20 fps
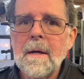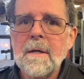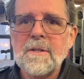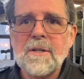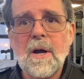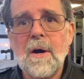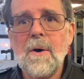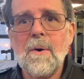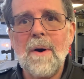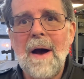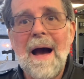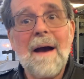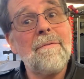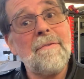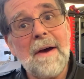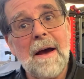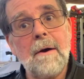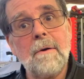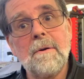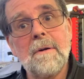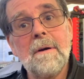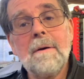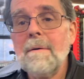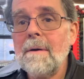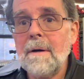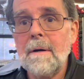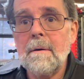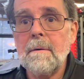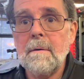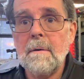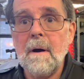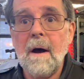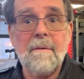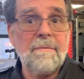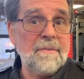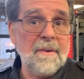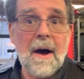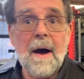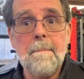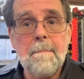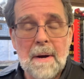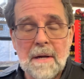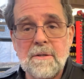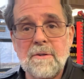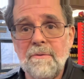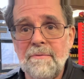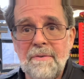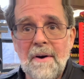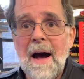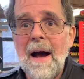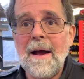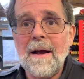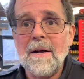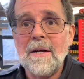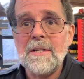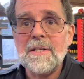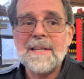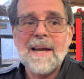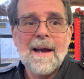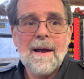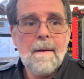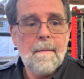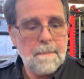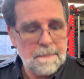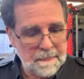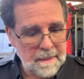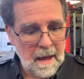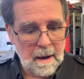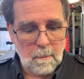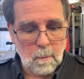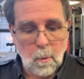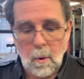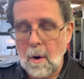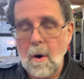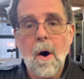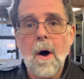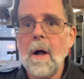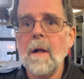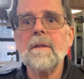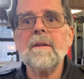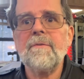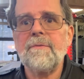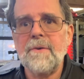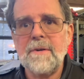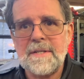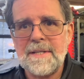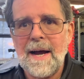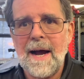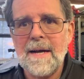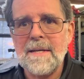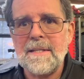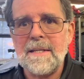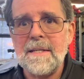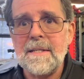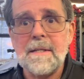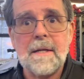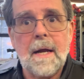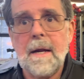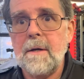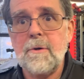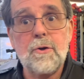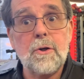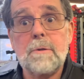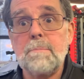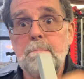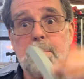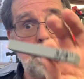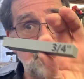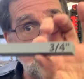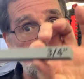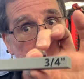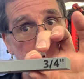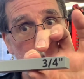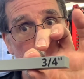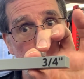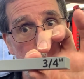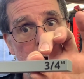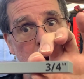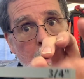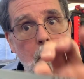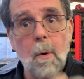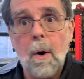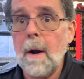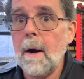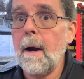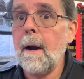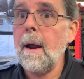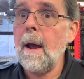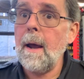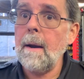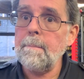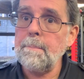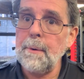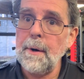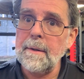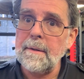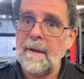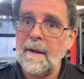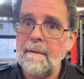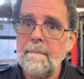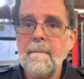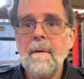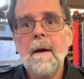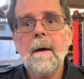So I found a bunch of files that were all different sizes and just picked the one I wanted and print it.